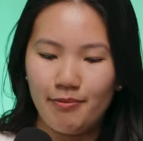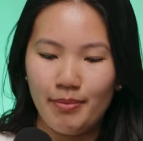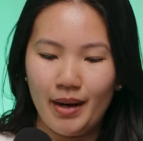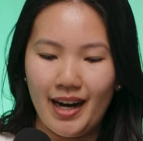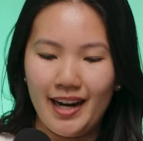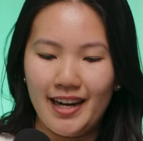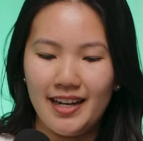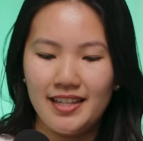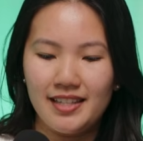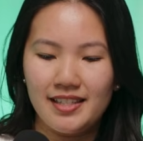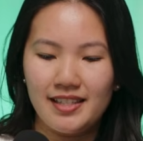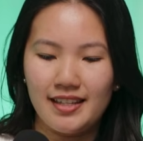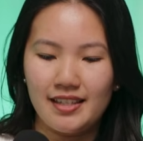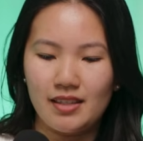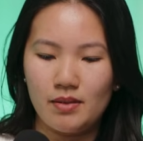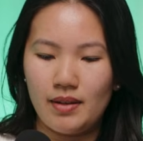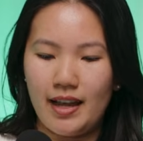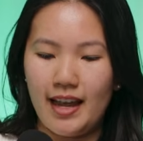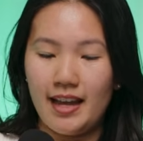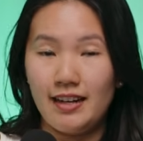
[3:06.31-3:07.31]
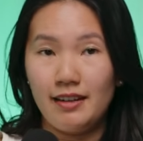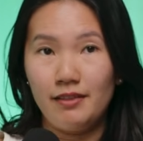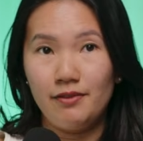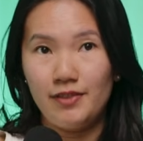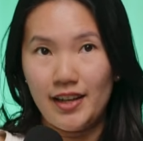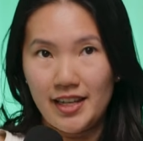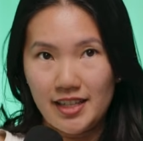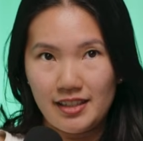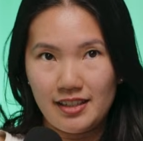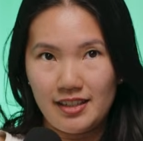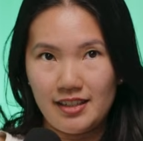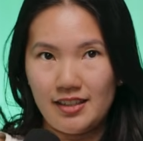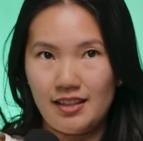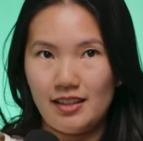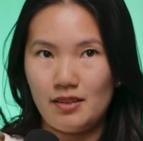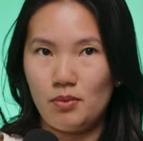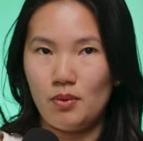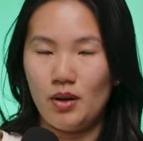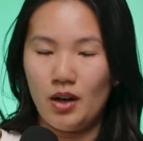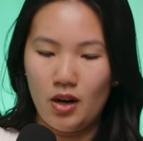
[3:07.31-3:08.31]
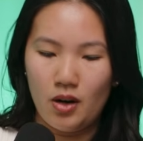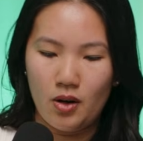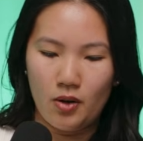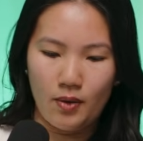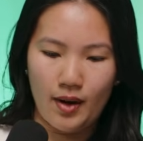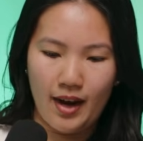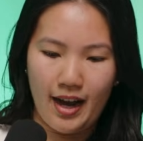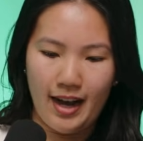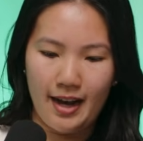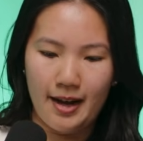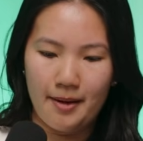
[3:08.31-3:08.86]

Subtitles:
buyers and investors as well.